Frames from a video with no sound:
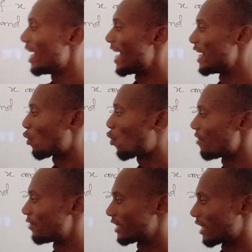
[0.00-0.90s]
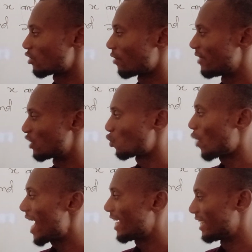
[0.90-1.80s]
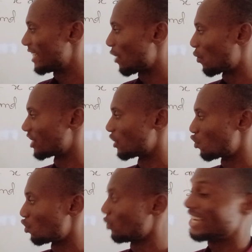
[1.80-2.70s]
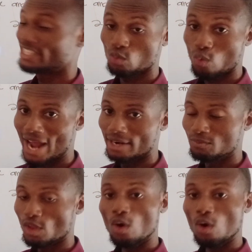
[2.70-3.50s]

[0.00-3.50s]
and the coefficient of this y in the equation 2 is 1.